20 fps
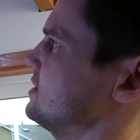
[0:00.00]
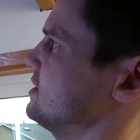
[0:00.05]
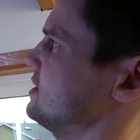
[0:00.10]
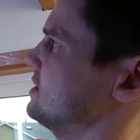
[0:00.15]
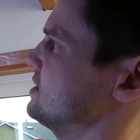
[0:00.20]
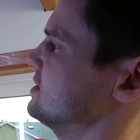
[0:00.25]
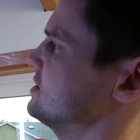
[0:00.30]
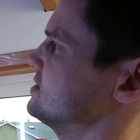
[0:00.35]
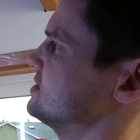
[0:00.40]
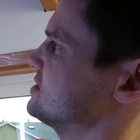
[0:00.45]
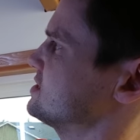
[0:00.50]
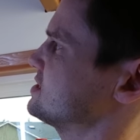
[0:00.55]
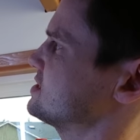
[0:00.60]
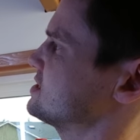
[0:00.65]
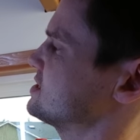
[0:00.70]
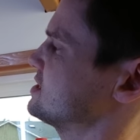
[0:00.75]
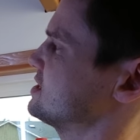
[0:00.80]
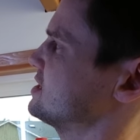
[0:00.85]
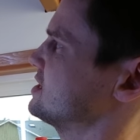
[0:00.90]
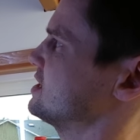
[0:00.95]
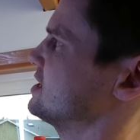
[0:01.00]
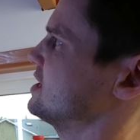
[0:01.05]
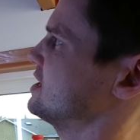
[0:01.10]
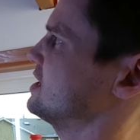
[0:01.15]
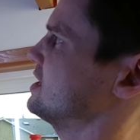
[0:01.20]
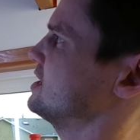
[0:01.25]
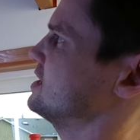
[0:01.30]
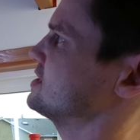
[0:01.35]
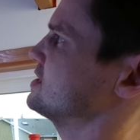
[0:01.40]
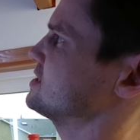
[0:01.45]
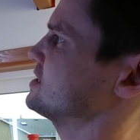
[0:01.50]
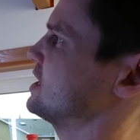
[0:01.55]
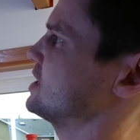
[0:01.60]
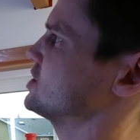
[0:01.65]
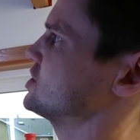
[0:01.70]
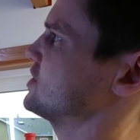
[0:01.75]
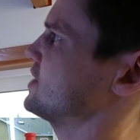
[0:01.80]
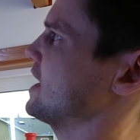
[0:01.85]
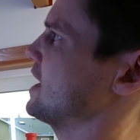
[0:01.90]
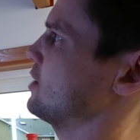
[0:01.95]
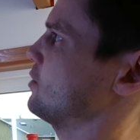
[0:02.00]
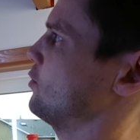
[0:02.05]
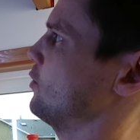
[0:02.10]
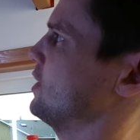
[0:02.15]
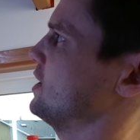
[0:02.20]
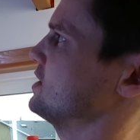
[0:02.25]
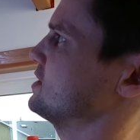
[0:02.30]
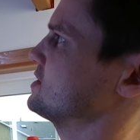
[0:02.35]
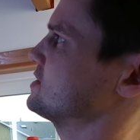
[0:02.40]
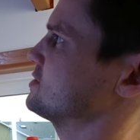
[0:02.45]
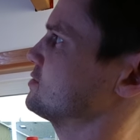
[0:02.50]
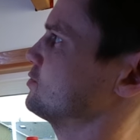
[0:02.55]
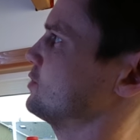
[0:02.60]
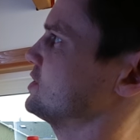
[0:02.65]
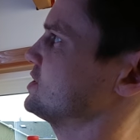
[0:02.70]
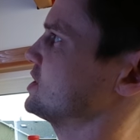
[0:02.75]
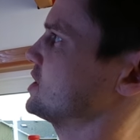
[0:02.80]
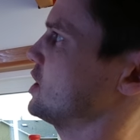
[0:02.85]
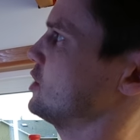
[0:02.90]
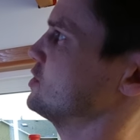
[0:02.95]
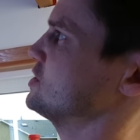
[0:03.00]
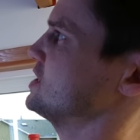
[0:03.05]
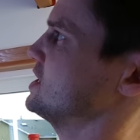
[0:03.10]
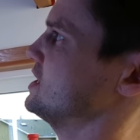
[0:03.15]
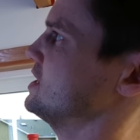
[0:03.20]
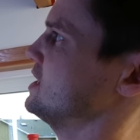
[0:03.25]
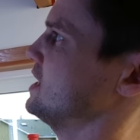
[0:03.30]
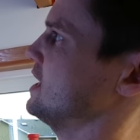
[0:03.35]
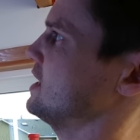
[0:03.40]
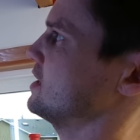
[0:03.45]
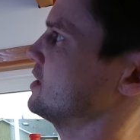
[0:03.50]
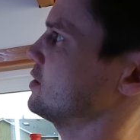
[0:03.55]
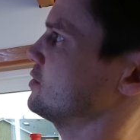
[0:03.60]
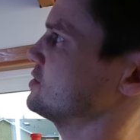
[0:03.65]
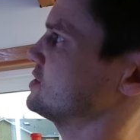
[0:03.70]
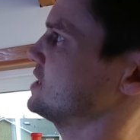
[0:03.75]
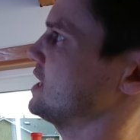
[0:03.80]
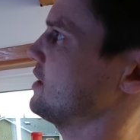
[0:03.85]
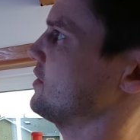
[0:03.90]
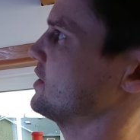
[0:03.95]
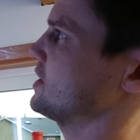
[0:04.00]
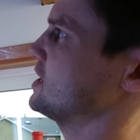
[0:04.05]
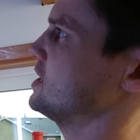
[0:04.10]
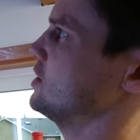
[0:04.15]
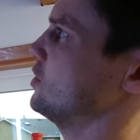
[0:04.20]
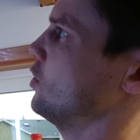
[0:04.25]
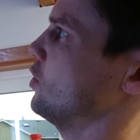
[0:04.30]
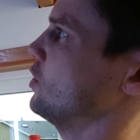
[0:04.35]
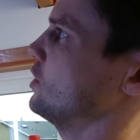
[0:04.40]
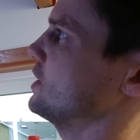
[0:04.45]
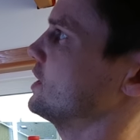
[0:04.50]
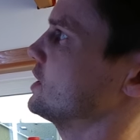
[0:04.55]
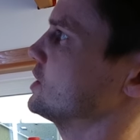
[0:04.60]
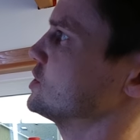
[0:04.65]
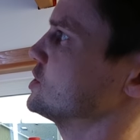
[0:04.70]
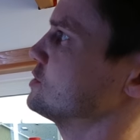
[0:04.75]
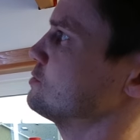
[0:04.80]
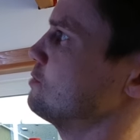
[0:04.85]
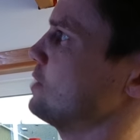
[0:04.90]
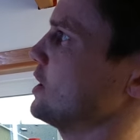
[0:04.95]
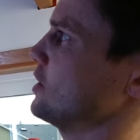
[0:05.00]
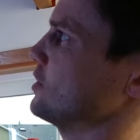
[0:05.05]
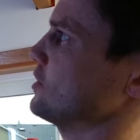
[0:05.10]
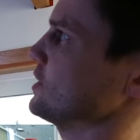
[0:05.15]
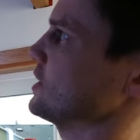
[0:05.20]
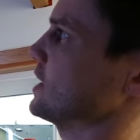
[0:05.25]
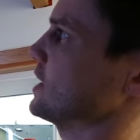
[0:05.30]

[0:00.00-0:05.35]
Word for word: is such that once it goes in and it goes down the keyhole, it'll just barely